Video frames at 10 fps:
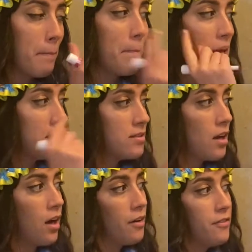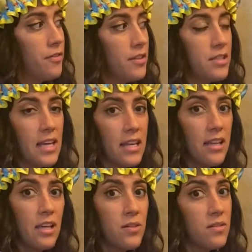based off the data
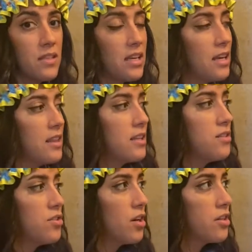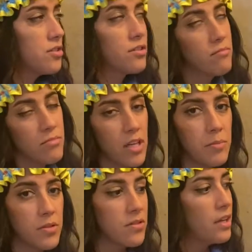that you see in these charts or
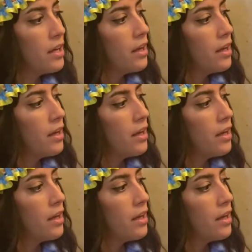tables.